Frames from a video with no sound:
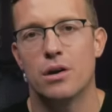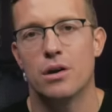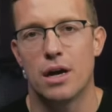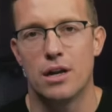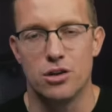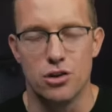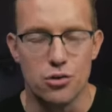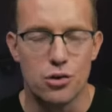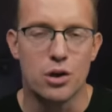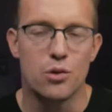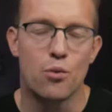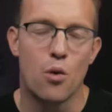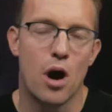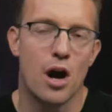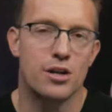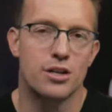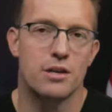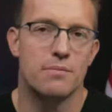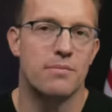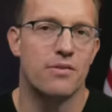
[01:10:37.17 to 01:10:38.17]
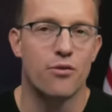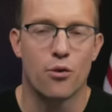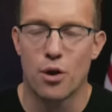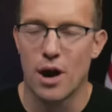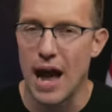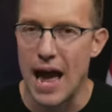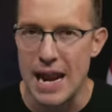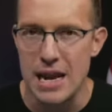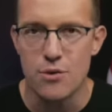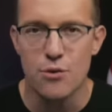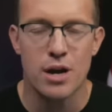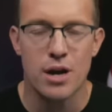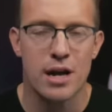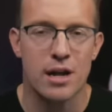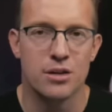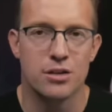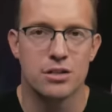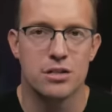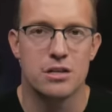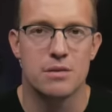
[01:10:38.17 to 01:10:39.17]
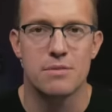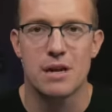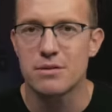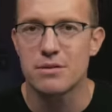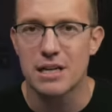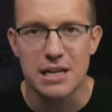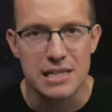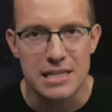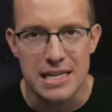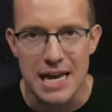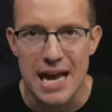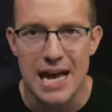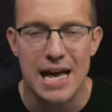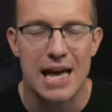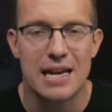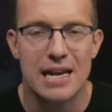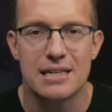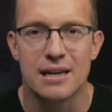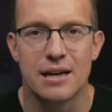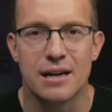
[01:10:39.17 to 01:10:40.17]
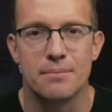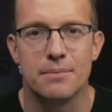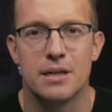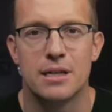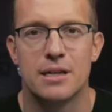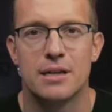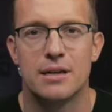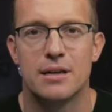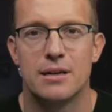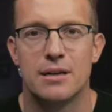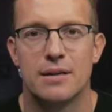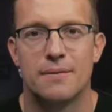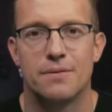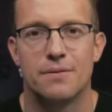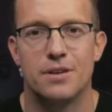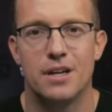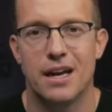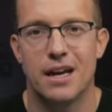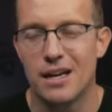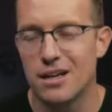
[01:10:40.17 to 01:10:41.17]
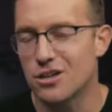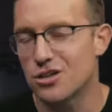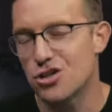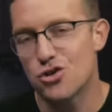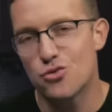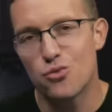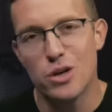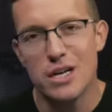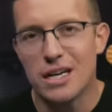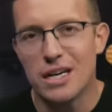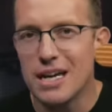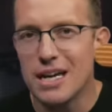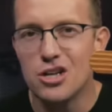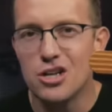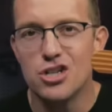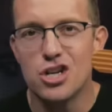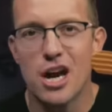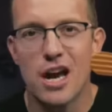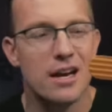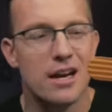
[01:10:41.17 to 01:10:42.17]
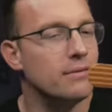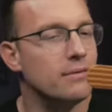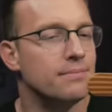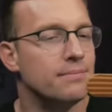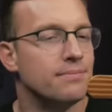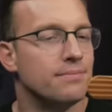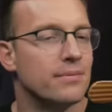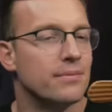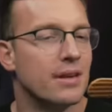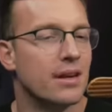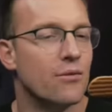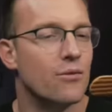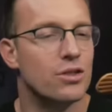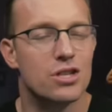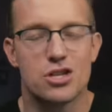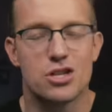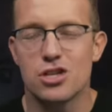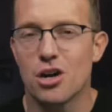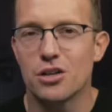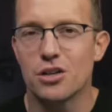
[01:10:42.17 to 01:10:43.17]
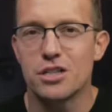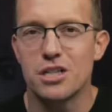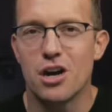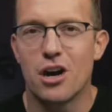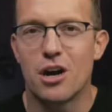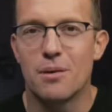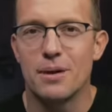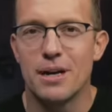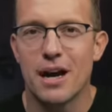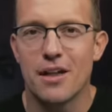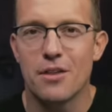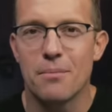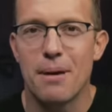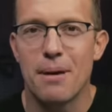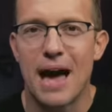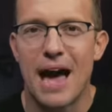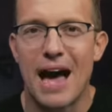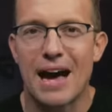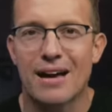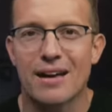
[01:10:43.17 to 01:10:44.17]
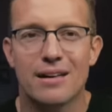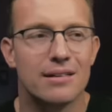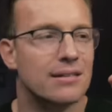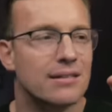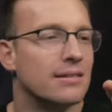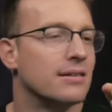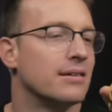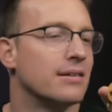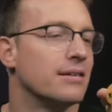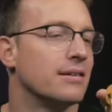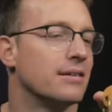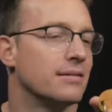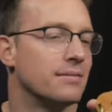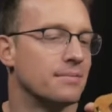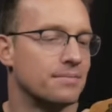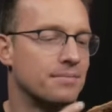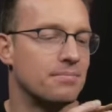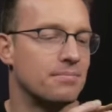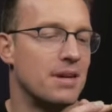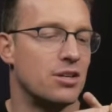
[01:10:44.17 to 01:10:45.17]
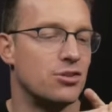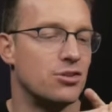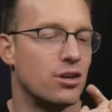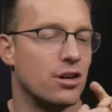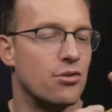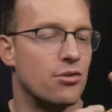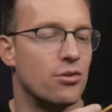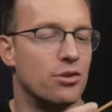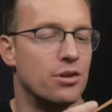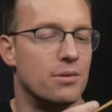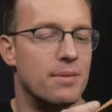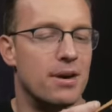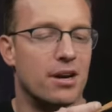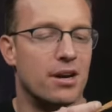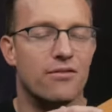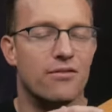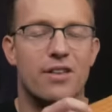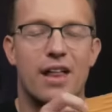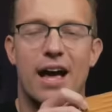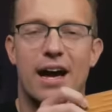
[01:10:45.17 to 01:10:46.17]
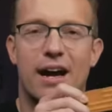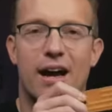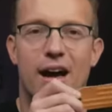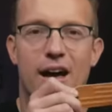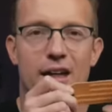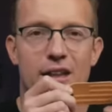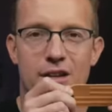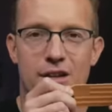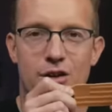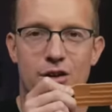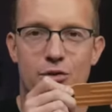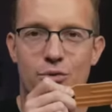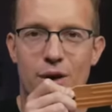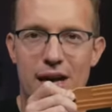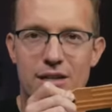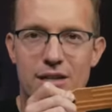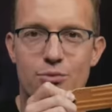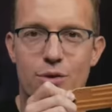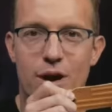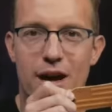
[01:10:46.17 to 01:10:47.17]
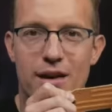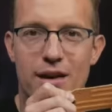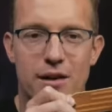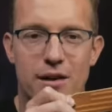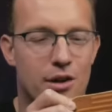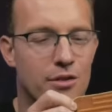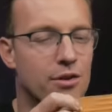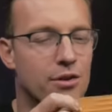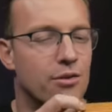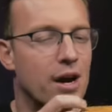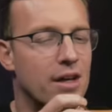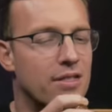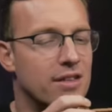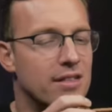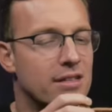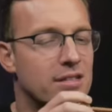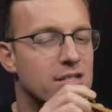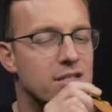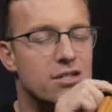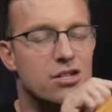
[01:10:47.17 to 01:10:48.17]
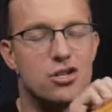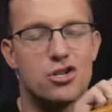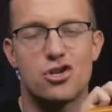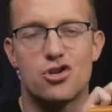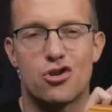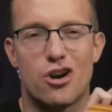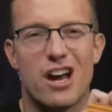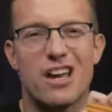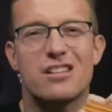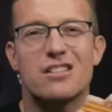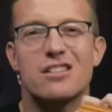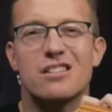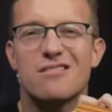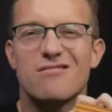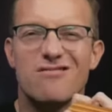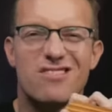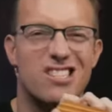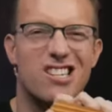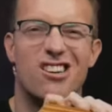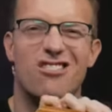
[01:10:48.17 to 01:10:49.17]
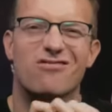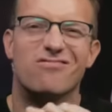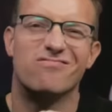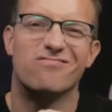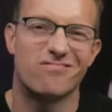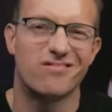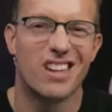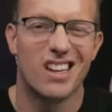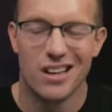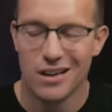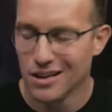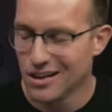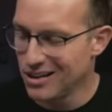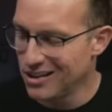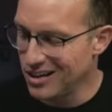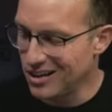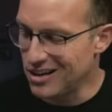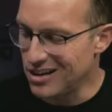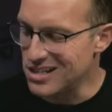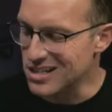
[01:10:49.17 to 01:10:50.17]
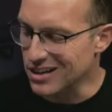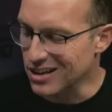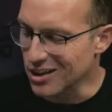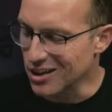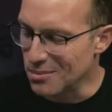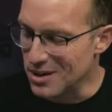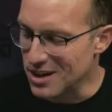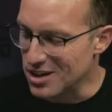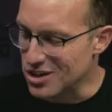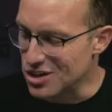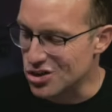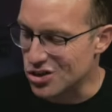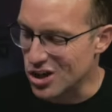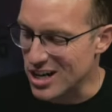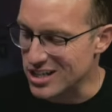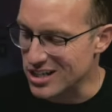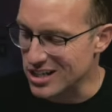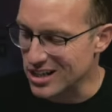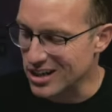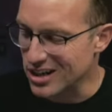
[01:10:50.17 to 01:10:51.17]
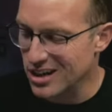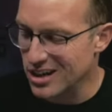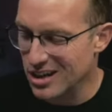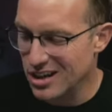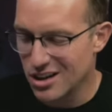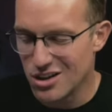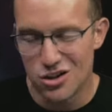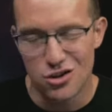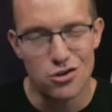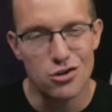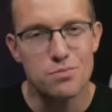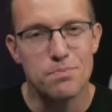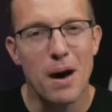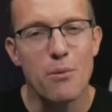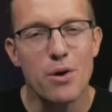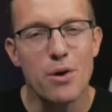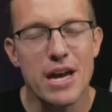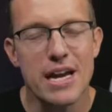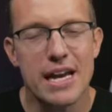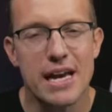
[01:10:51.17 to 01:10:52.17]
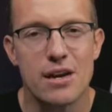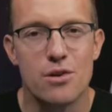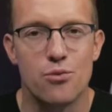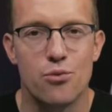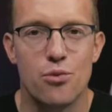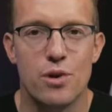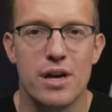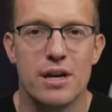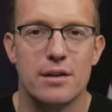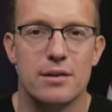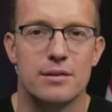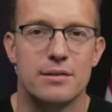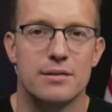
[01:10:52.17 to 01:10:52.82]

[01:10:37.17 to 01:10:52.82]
and you can watch it before anyone else, sometimes like a day ahead of time. You get your sweet keychain with the salty army on the back. Make sure I hold the American flag the correct way, although I think this is distress. So there is a little bit of distressing news, but we can win.